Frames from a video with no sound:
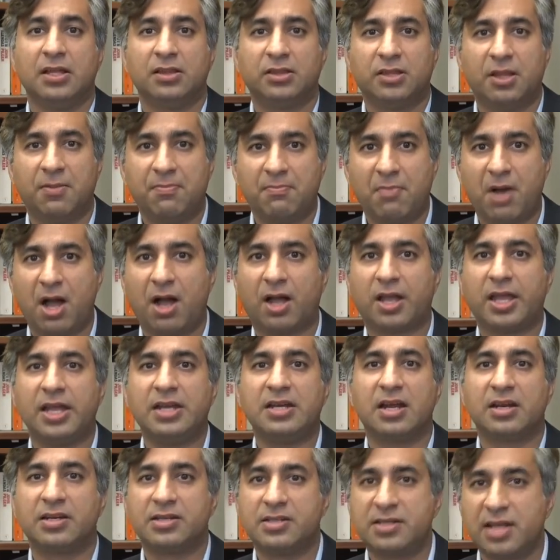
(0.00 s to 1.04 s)
The
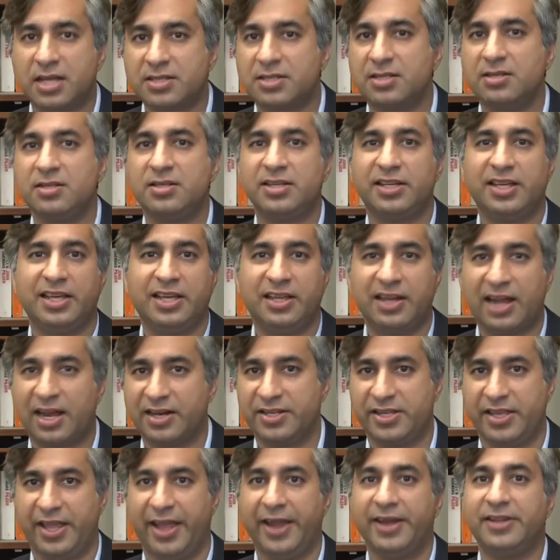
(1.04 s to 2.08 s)
market doesn't
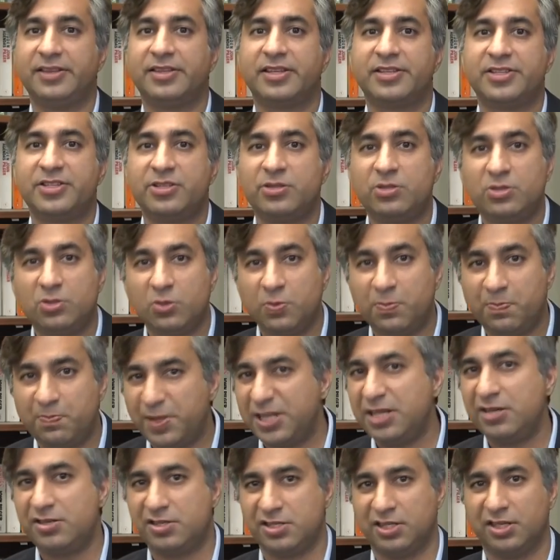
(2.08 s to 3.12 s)
eradicate the
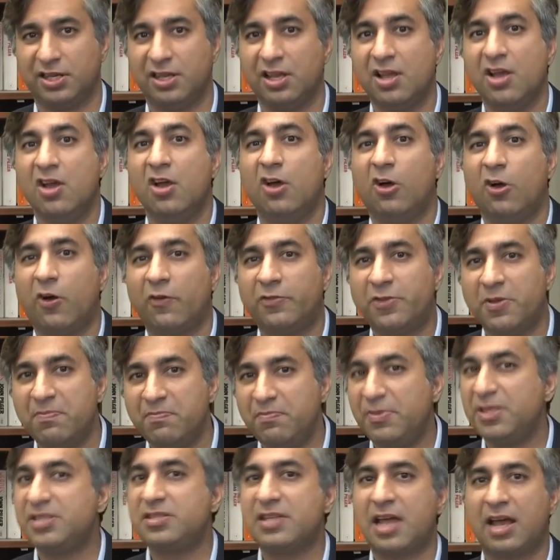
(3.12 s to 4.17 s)
stupidity of the
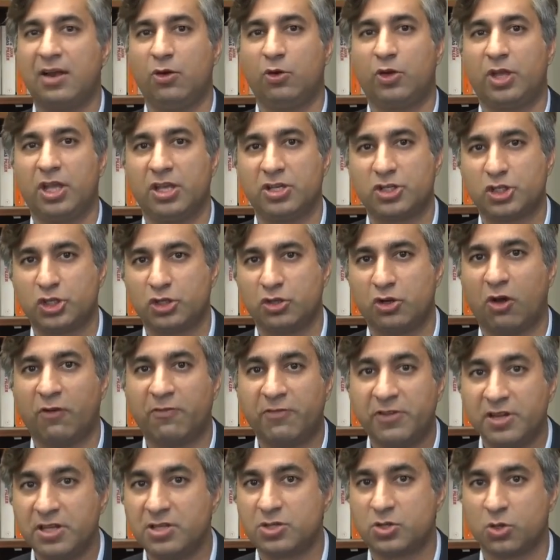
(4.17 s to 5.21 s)
misallocation
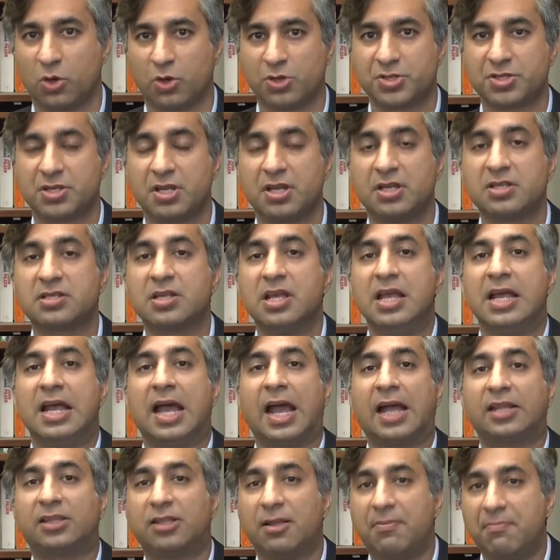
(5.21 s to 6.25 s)
of resources
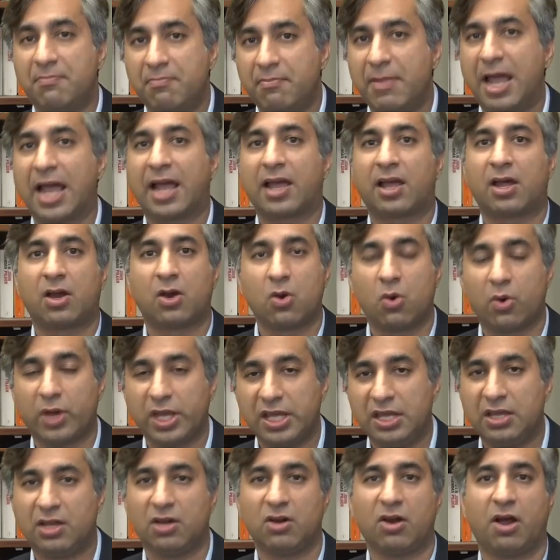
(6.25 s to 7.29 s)
at the
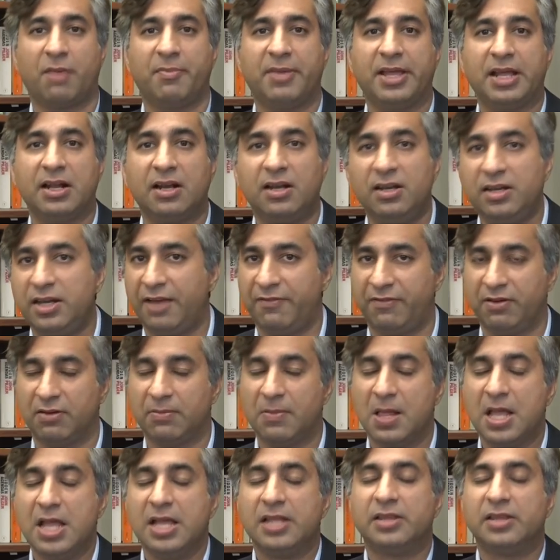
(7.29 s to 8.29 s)
macroeconomic level.